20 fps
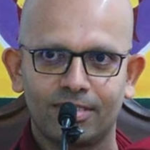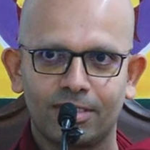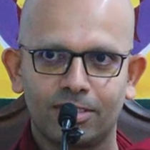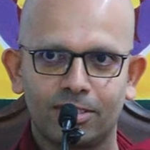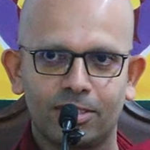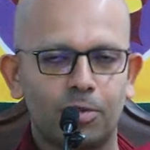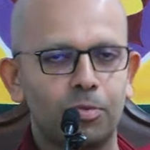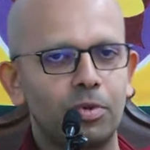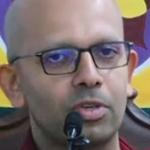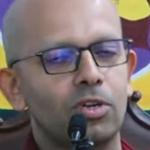
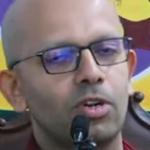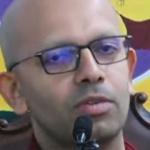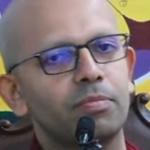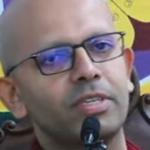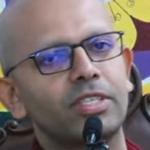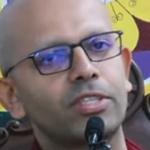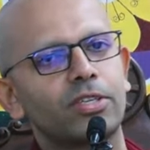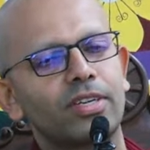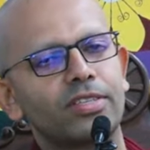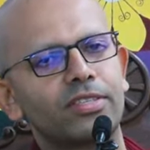Someone got
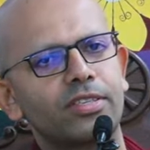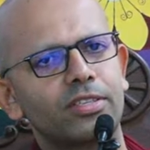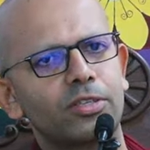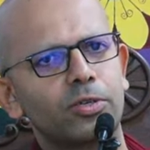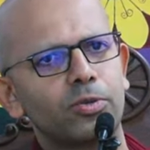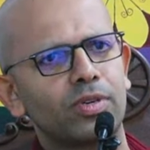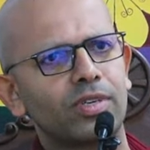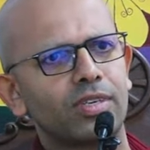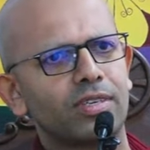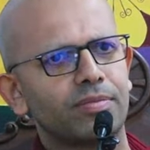me to listen
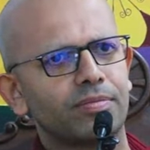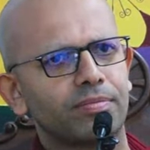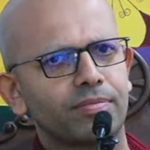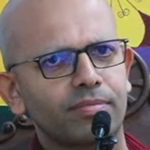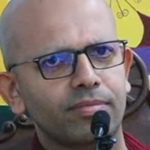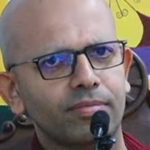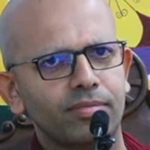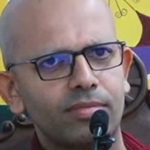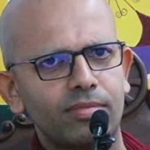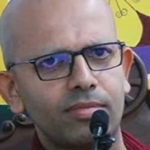to a,
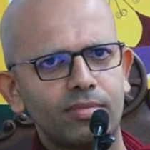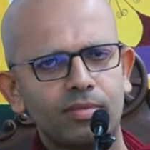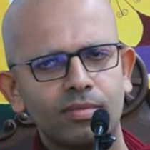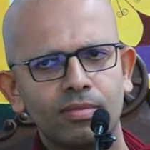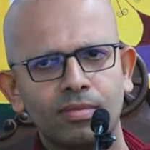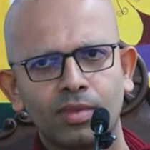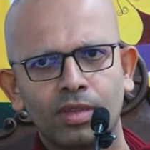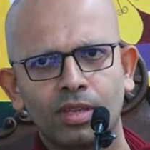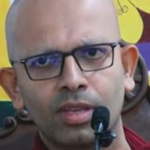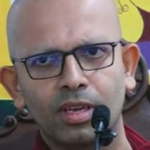
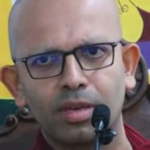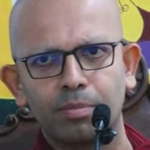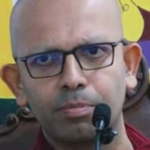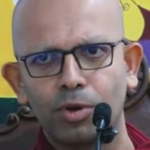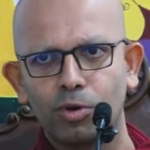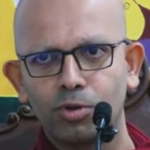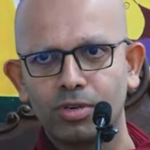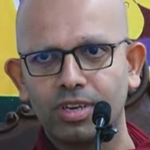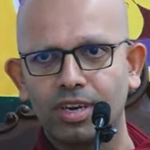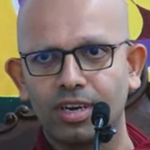a
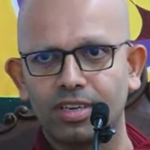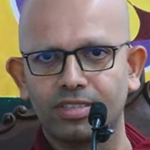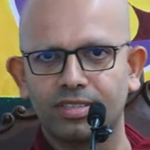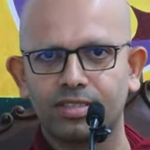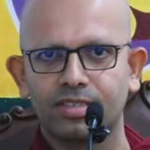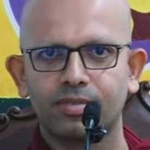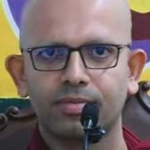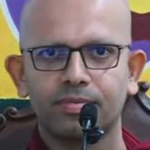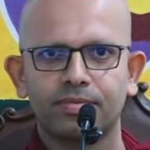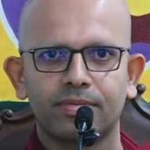podcast